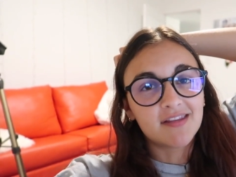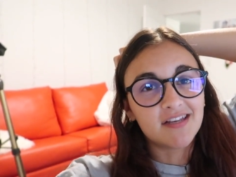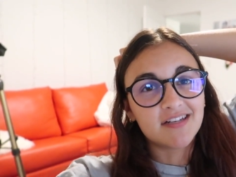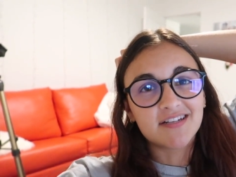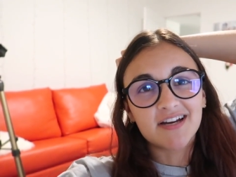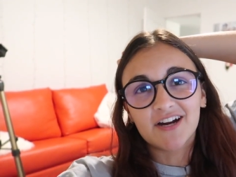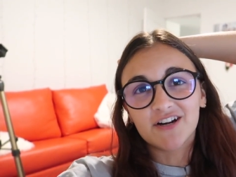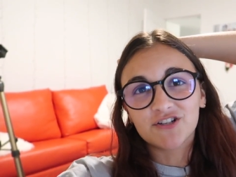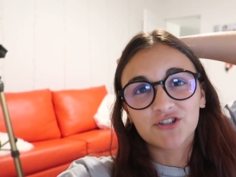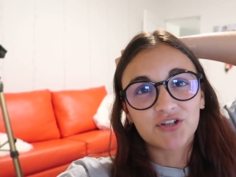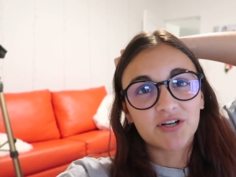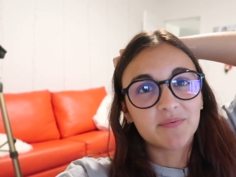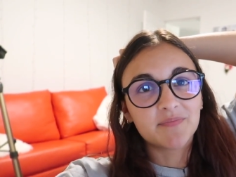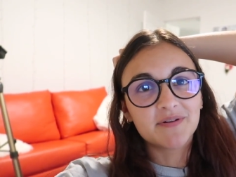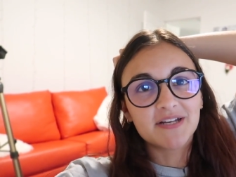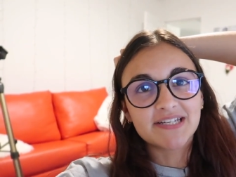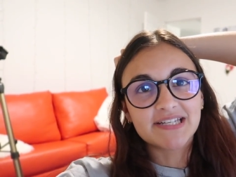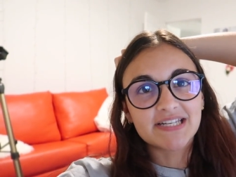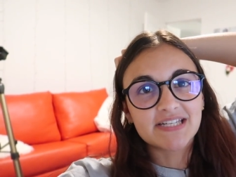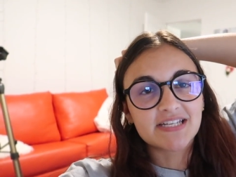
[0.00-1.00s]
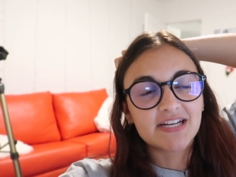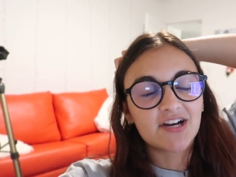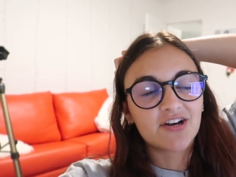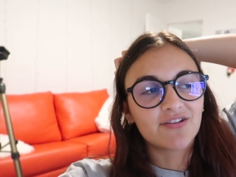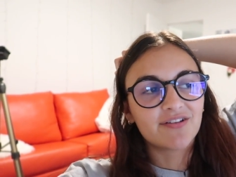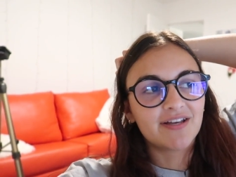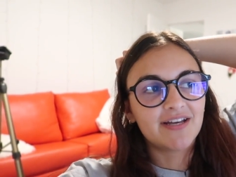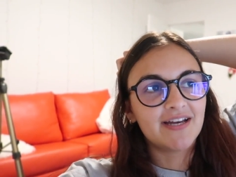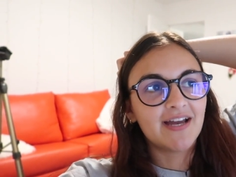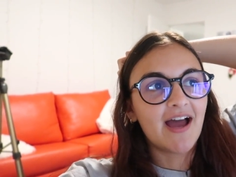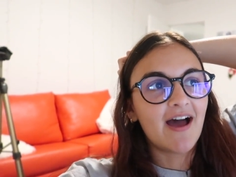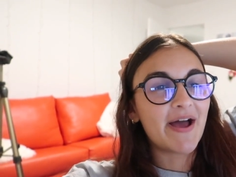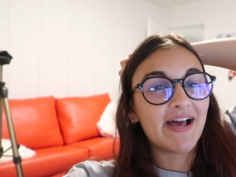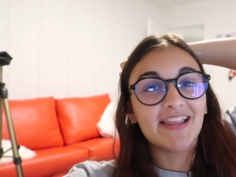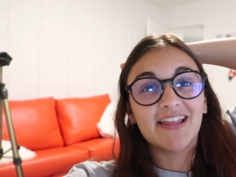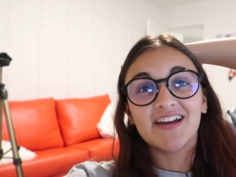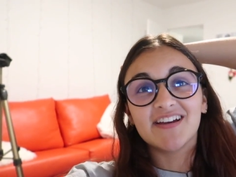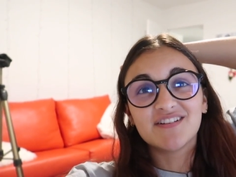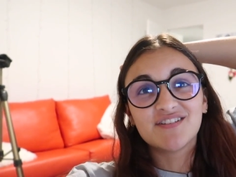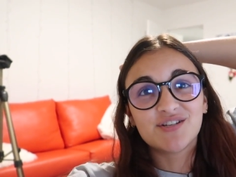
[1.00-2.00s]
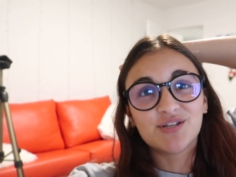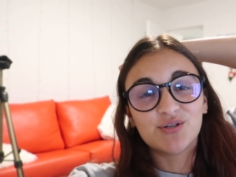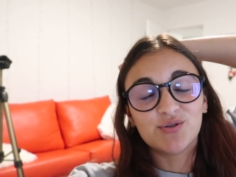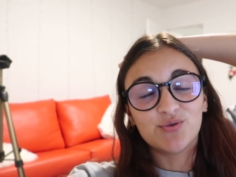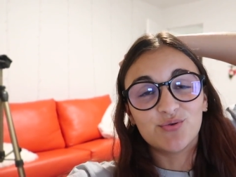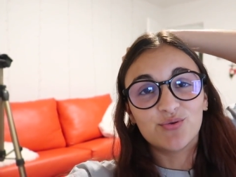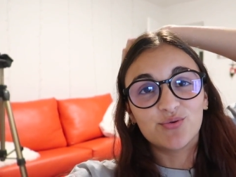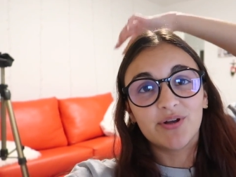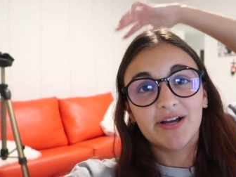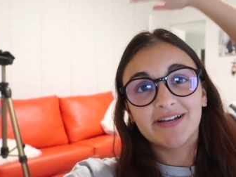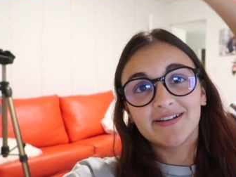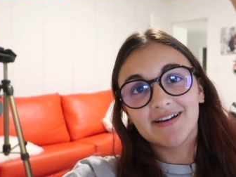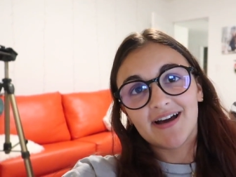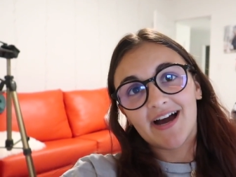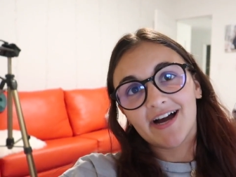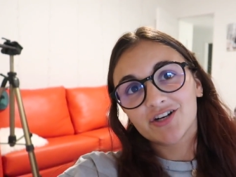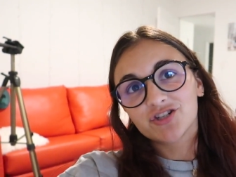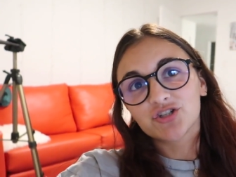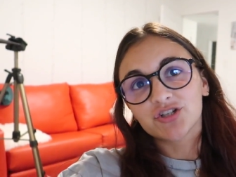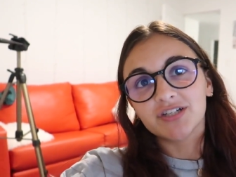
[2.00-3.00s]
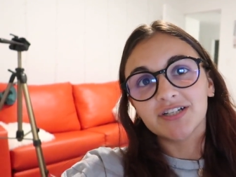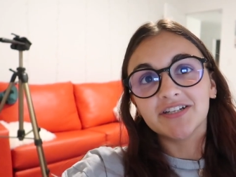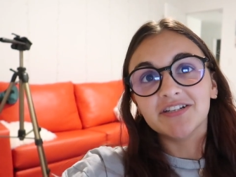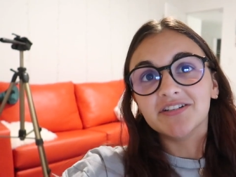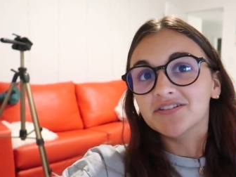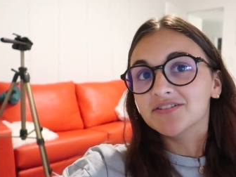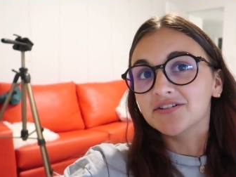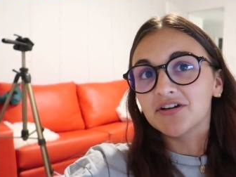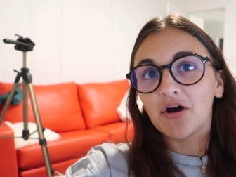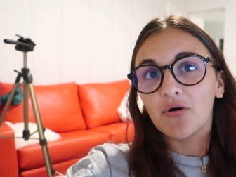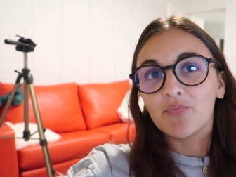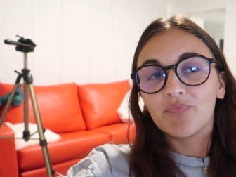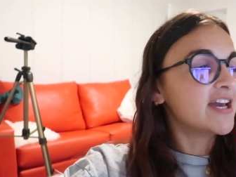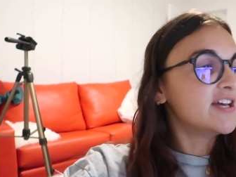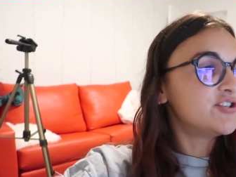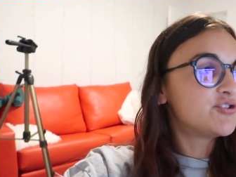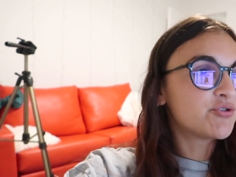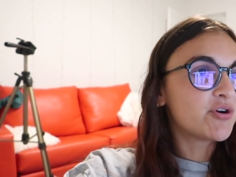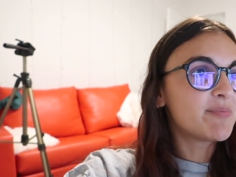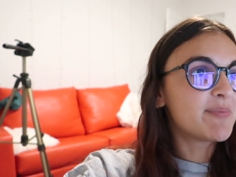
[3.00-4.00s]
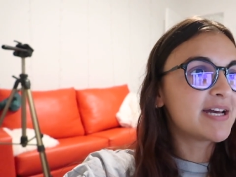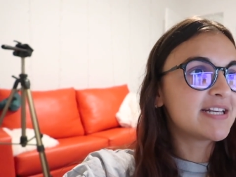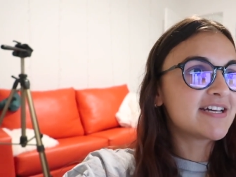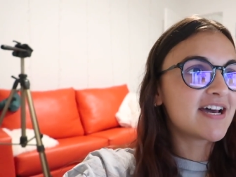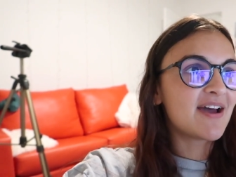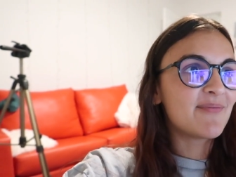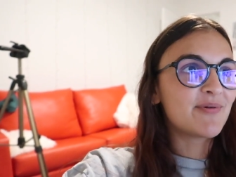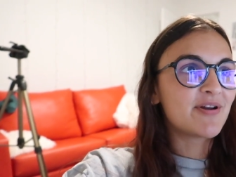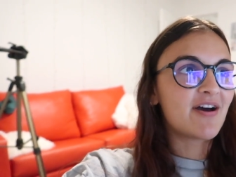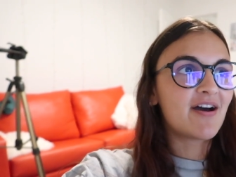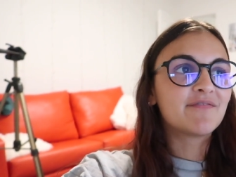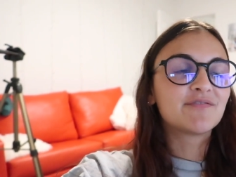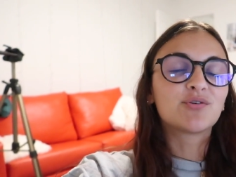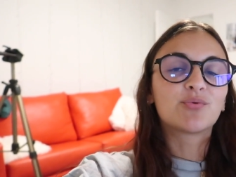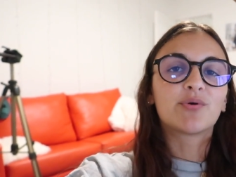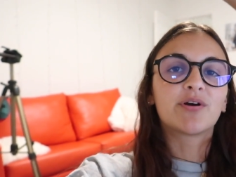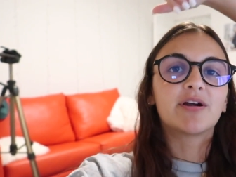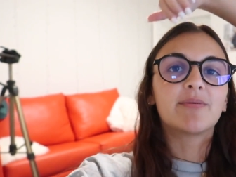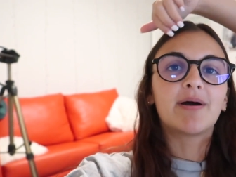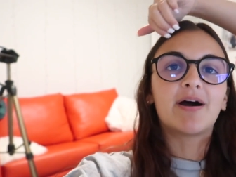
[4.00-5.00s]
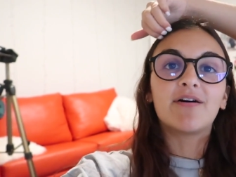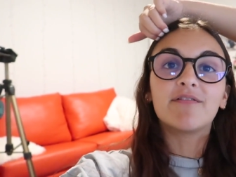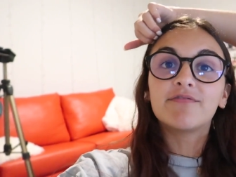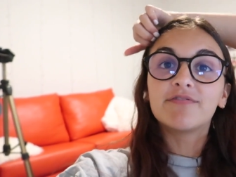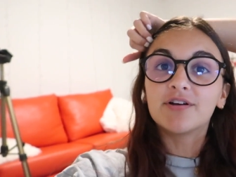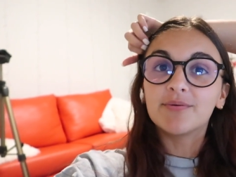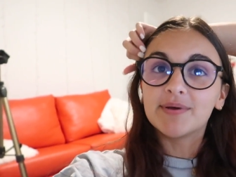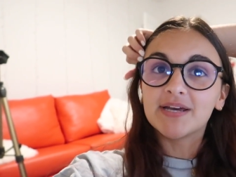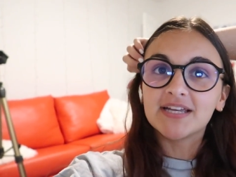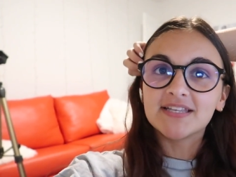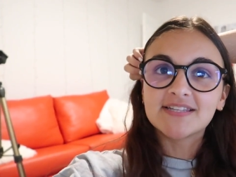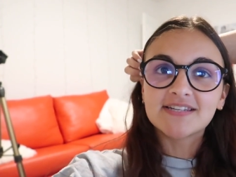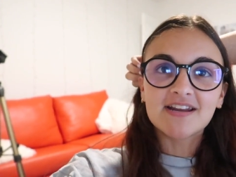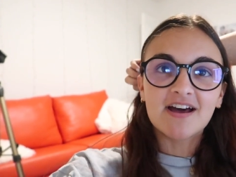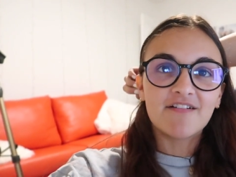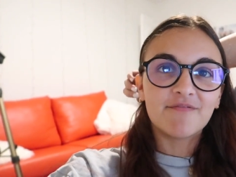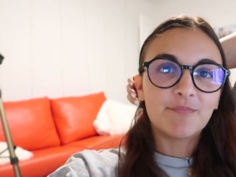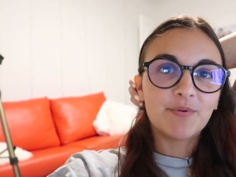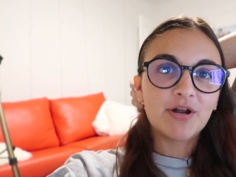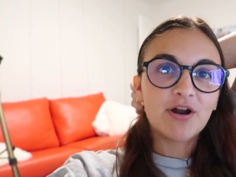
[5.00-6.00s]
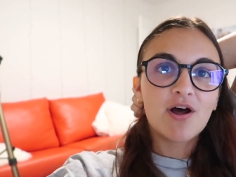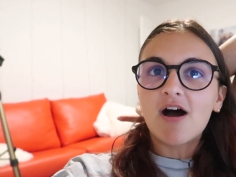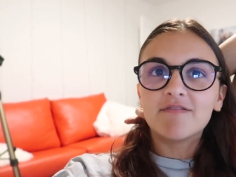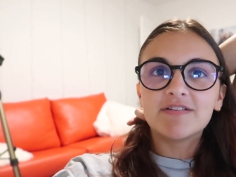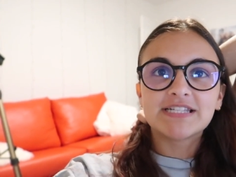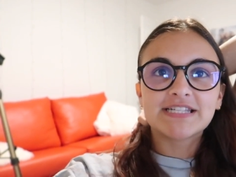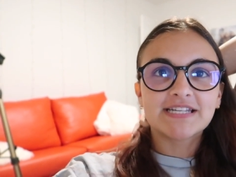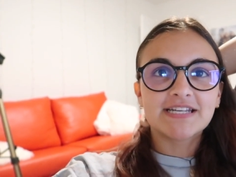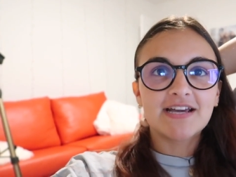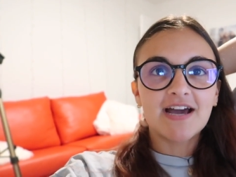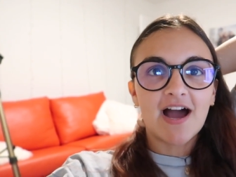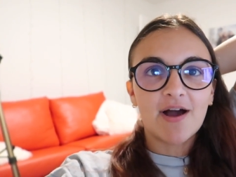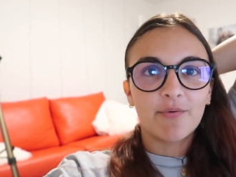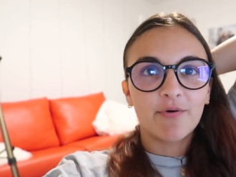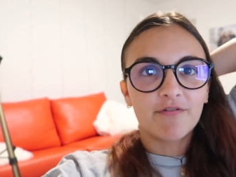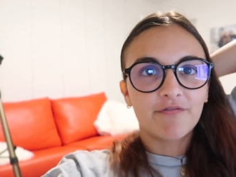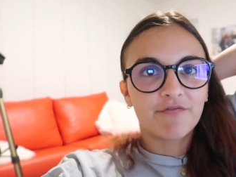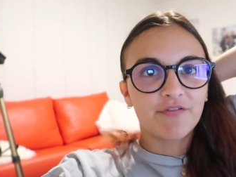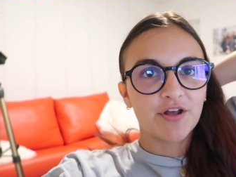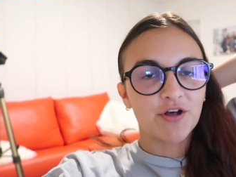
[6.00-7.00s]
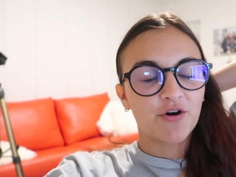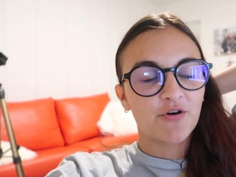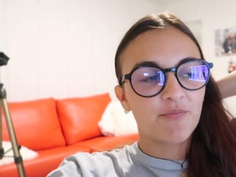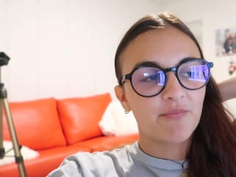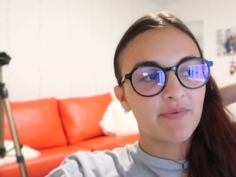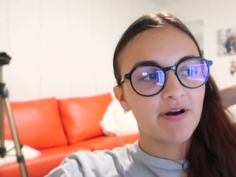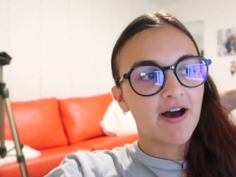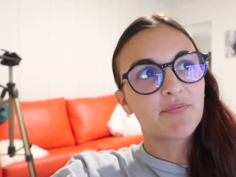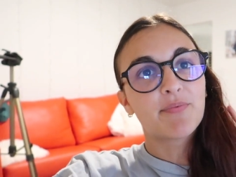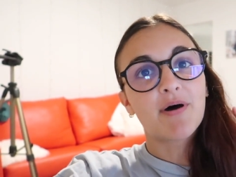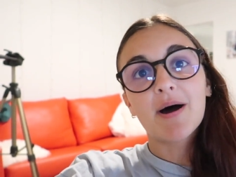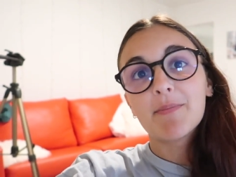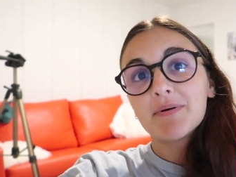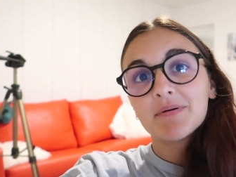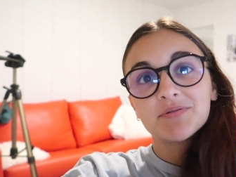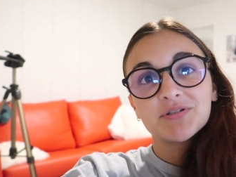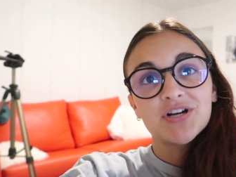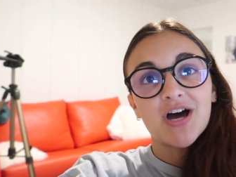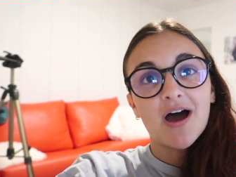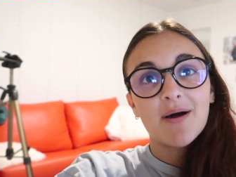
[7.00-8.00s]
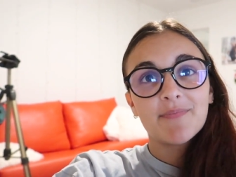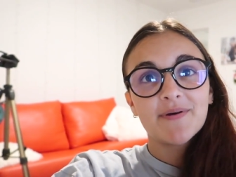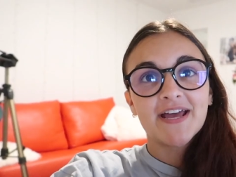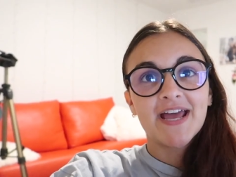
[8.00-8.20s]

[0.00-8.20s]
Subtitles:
the entire trip necessarily. I like to like actually, you know, enjoy my time and not have to worry about filming and stuff, but obviously I will film the pop-up shop